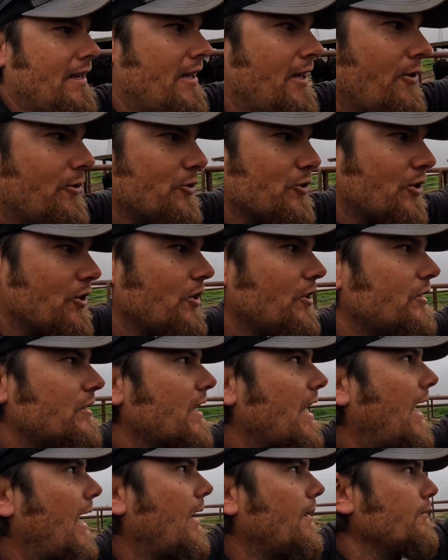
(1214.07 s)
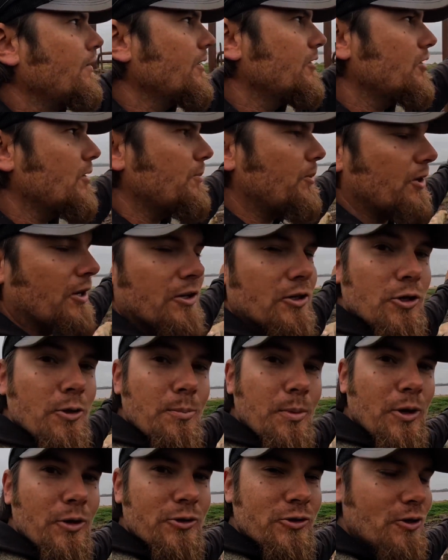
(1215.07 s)
It was a good time to put a new
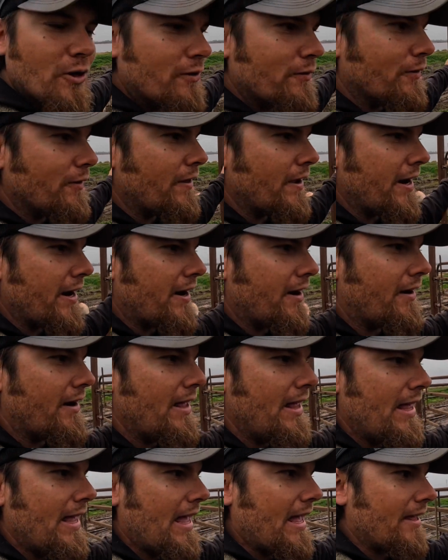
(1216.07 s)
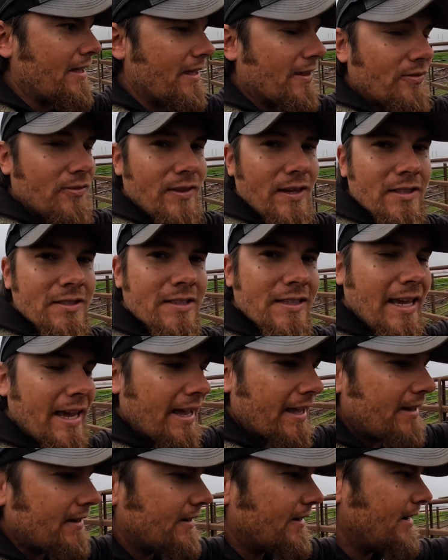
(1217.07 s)
post over there and get this
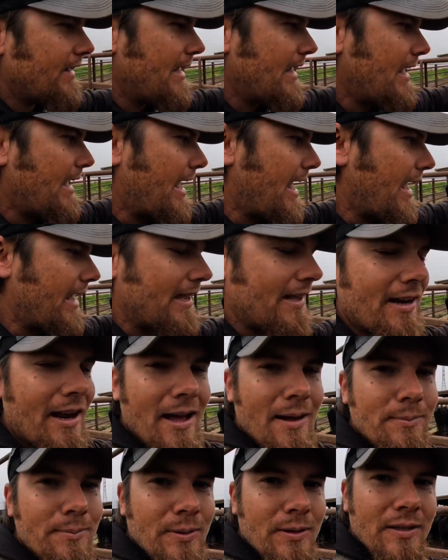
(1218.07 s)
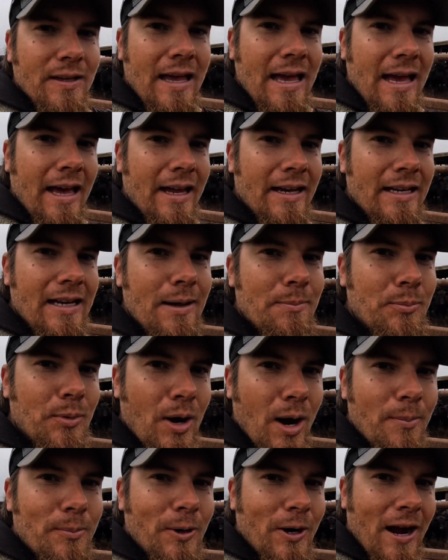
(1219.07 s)
gate hanging up at a
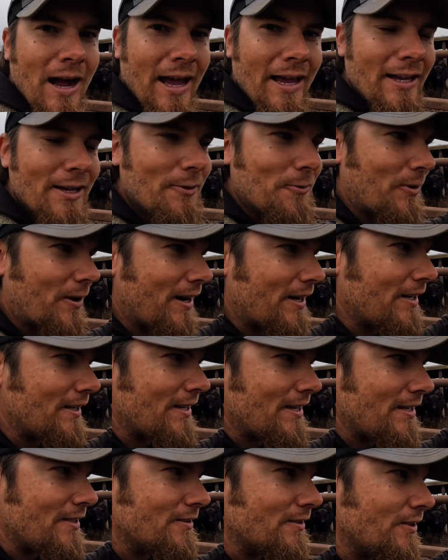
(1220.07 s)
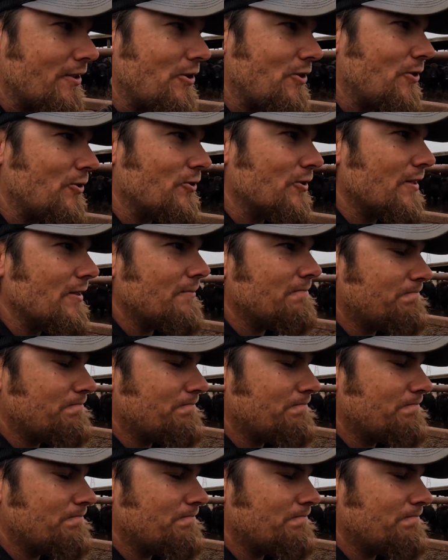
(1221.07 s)
proper height where I could easily use it.